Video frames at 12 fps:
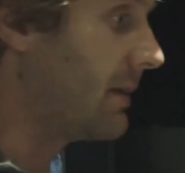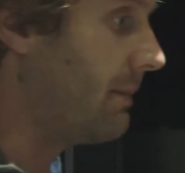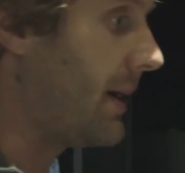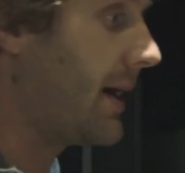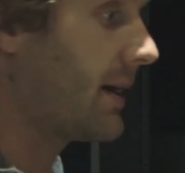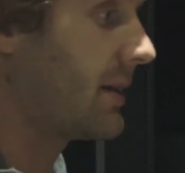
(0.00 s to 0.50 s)
the
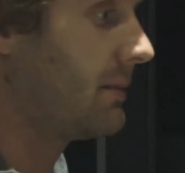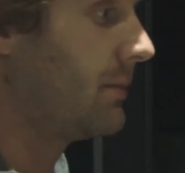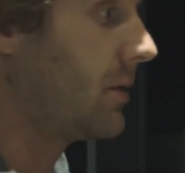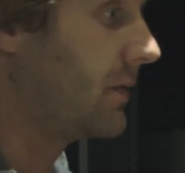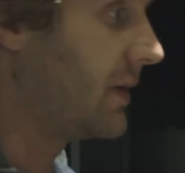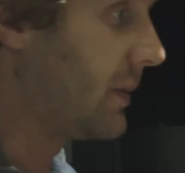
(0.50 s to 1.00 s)
back of the
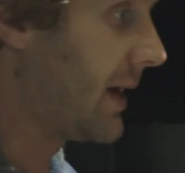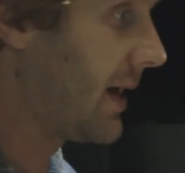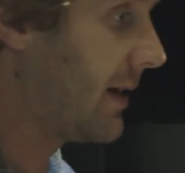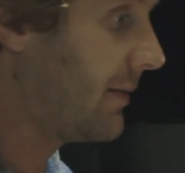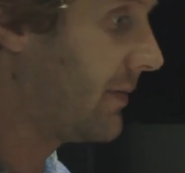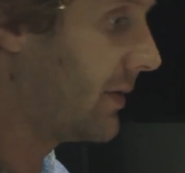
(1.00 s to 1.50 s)
Movi, we
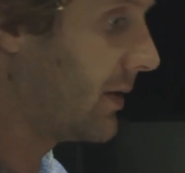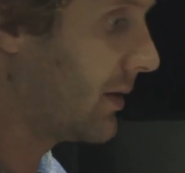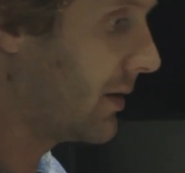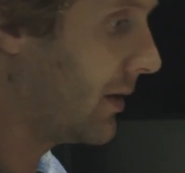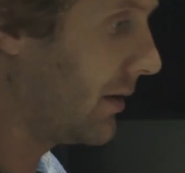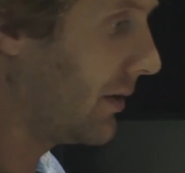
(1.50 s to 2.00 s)
have
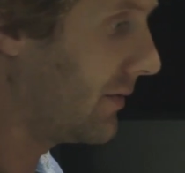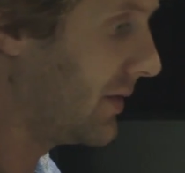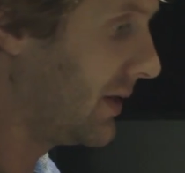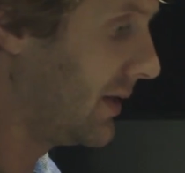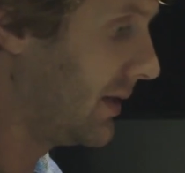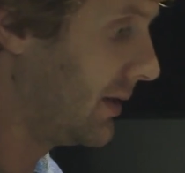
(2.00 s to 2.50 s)
all of
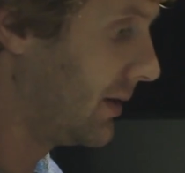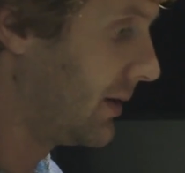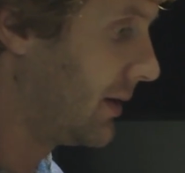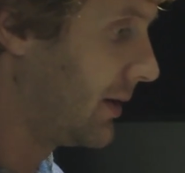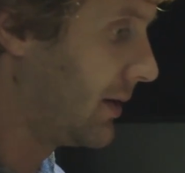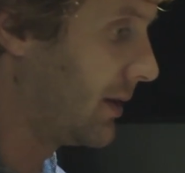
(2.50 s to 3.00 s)
the
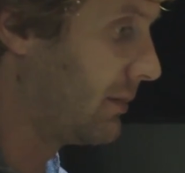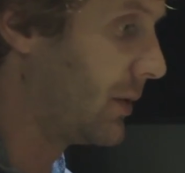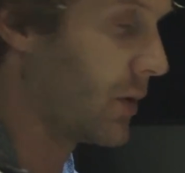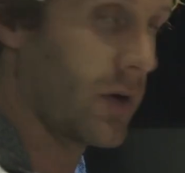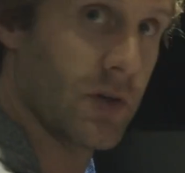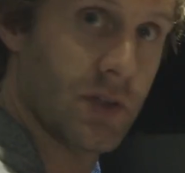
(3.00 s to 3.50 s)

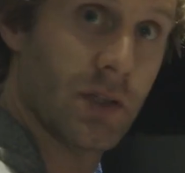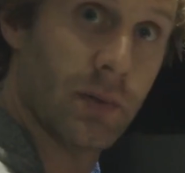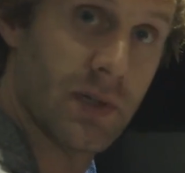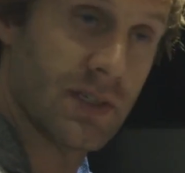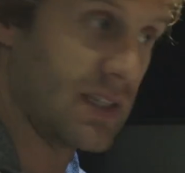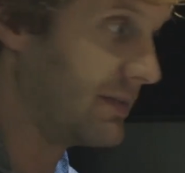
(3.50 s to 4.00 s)
motors and the
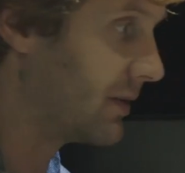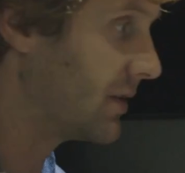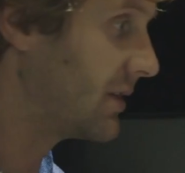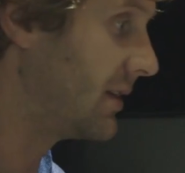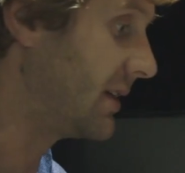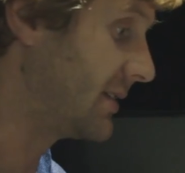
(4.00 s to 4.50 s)

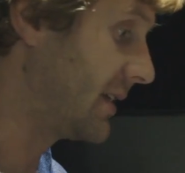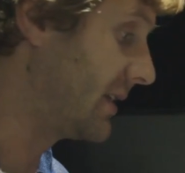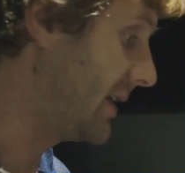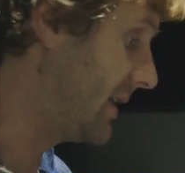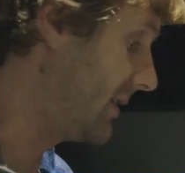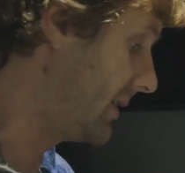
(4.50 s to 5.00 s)
receivers and things like
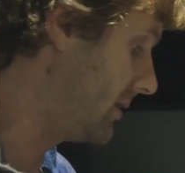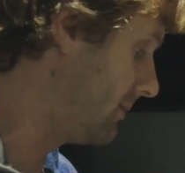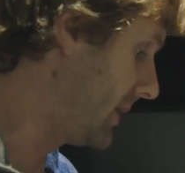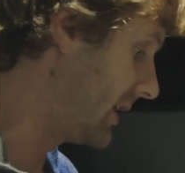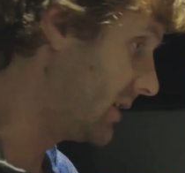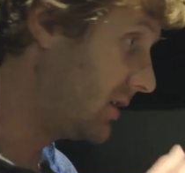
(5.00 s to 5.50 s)
that
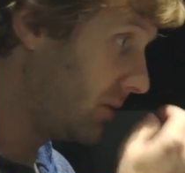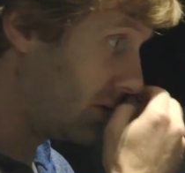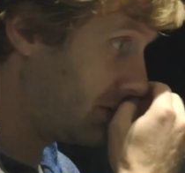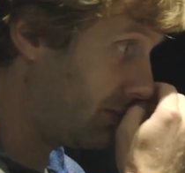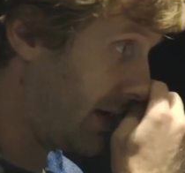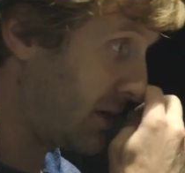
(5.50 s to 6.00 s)
make it do
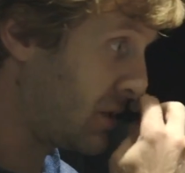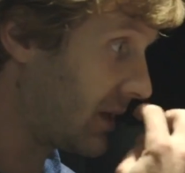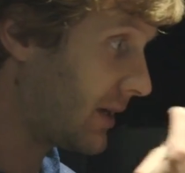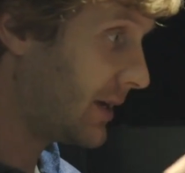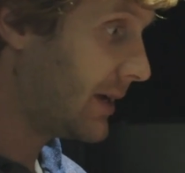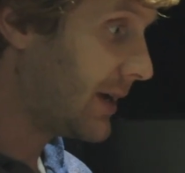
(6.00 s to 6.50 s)
its
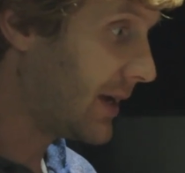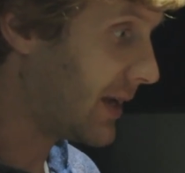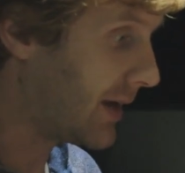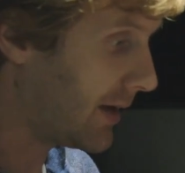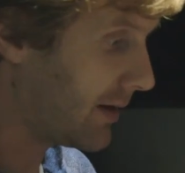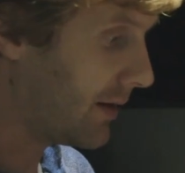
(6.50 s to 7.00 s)
magic.
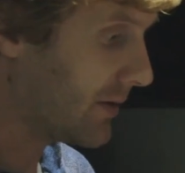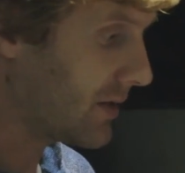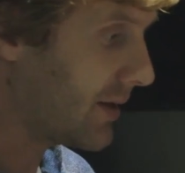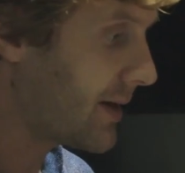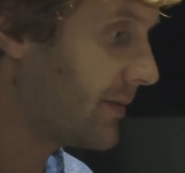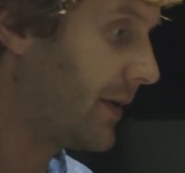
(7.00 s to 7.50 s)
And there's a
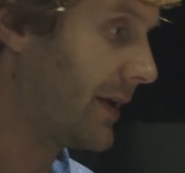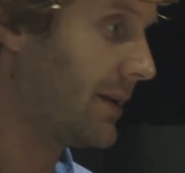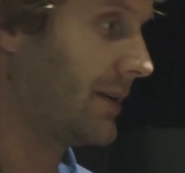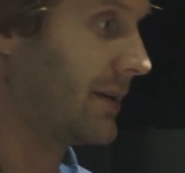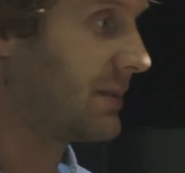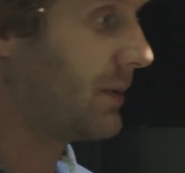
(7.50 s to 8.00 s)
lot of like
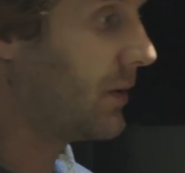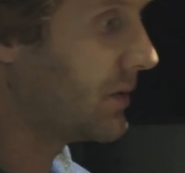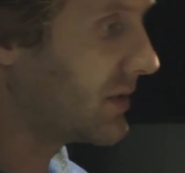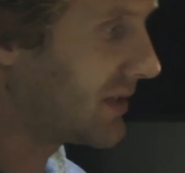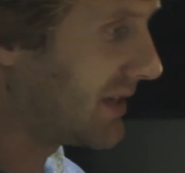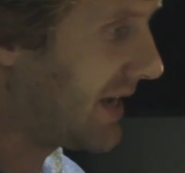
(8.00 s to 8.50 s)

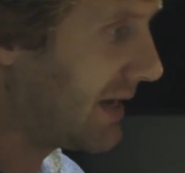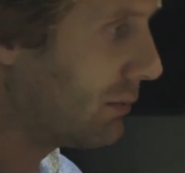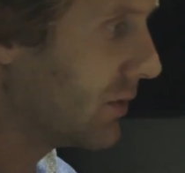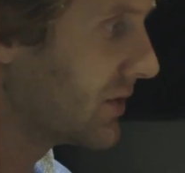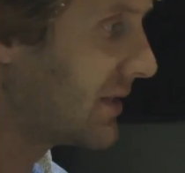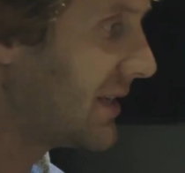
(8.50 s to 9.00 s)
exposed
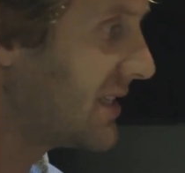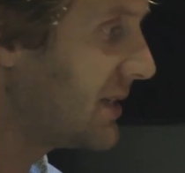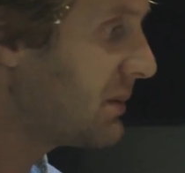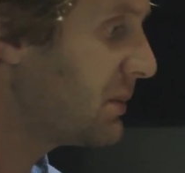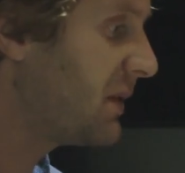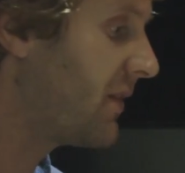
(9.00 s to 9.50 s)
cables, and they
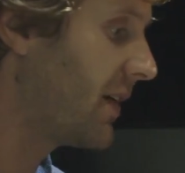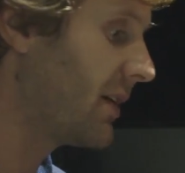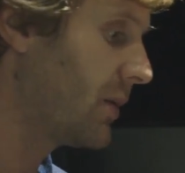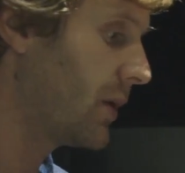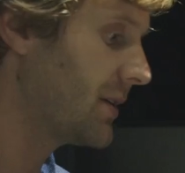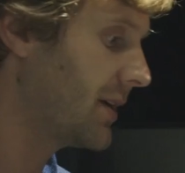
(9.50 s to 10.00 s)
seem to be
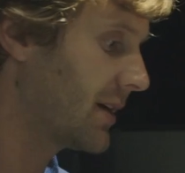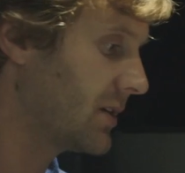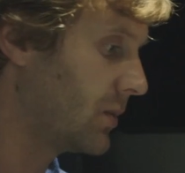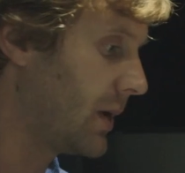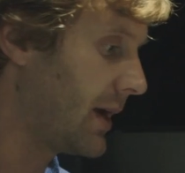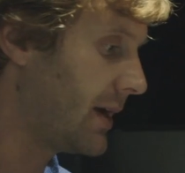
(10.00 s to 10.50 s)
fairly well tucked
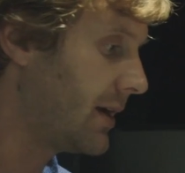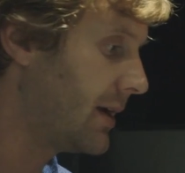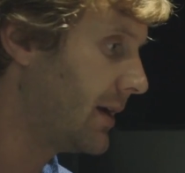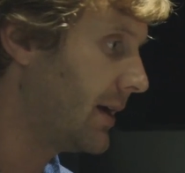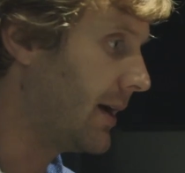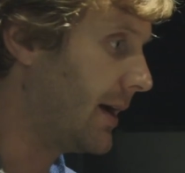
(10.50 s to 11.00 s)
away.
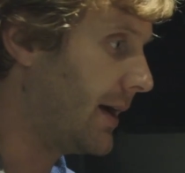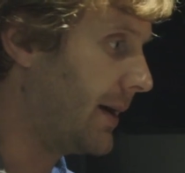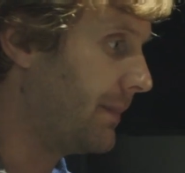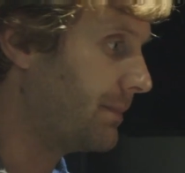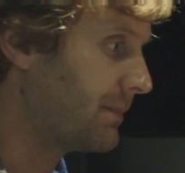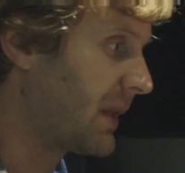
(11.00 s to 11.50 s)

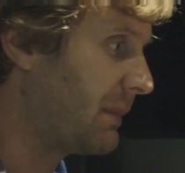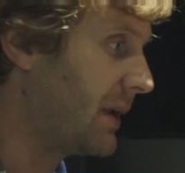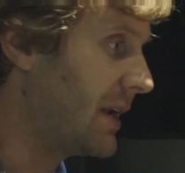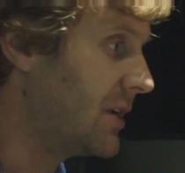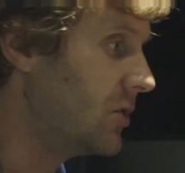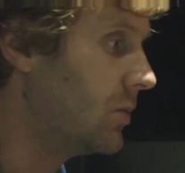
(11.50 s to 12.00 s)

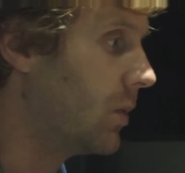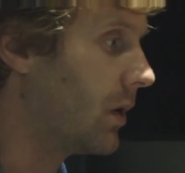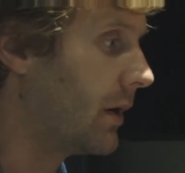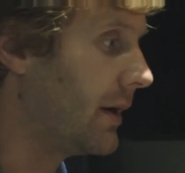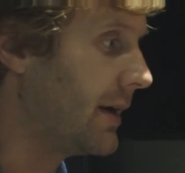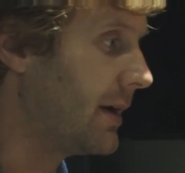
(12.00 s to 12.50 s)
But I do
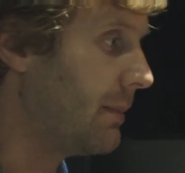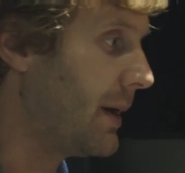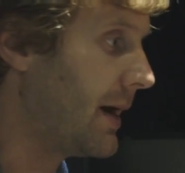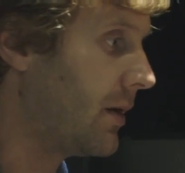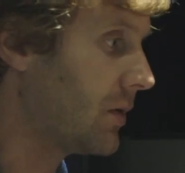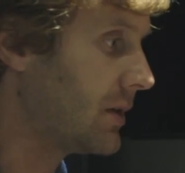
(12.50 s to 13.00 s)
worry
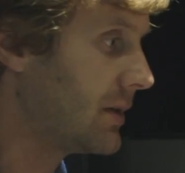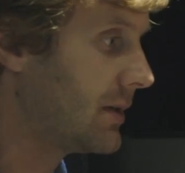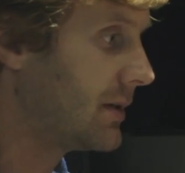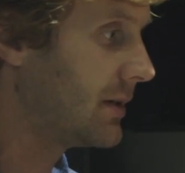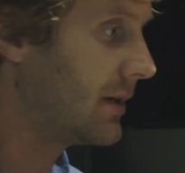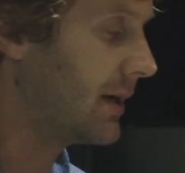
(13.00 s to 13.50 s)
about
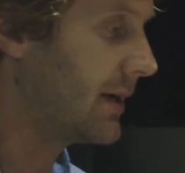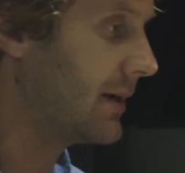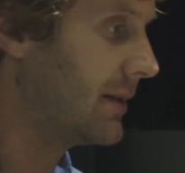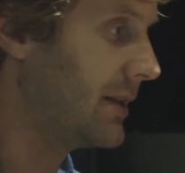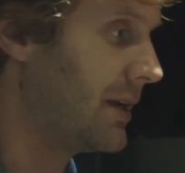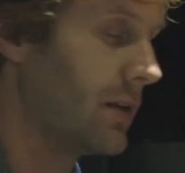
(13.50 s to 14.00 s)

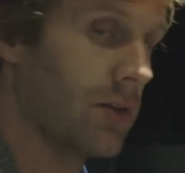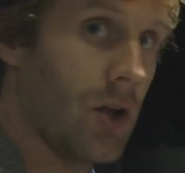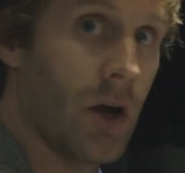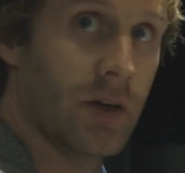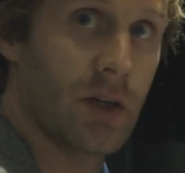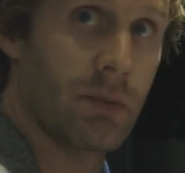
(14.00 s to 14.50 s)
the
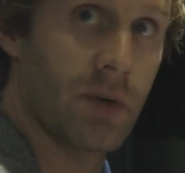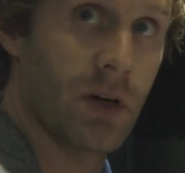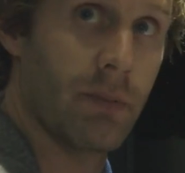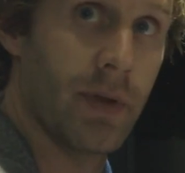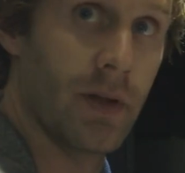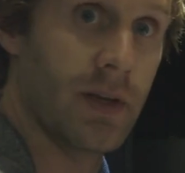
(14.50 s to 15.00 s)
long-term
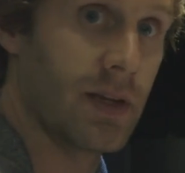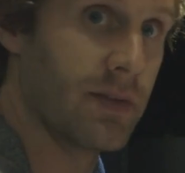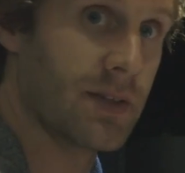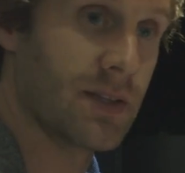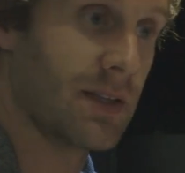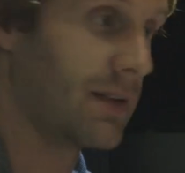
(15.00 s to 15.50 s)
durability of
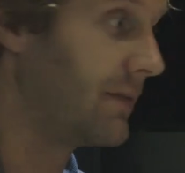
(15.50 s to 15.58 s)
this in the